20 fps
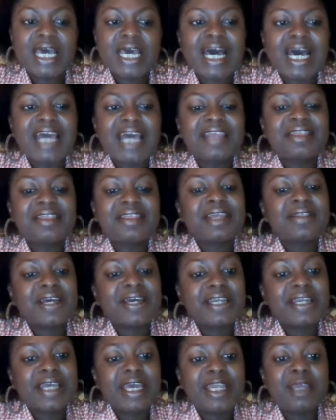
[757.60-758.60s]
I think
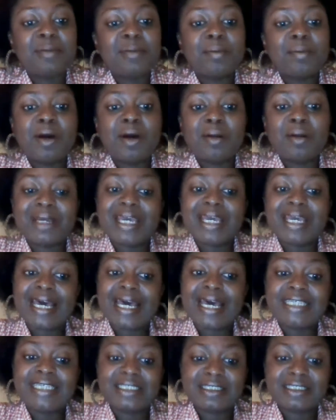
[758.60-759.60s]
that any mom
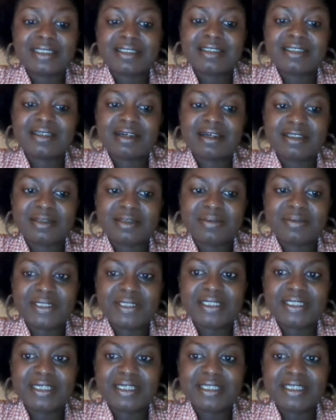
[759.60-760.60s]
can indeed start a
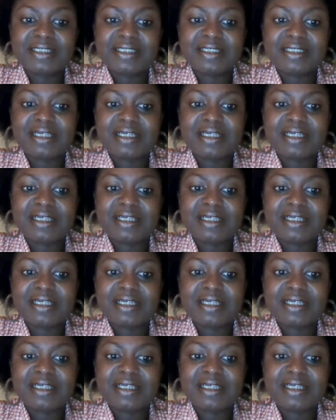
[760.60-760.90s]
business.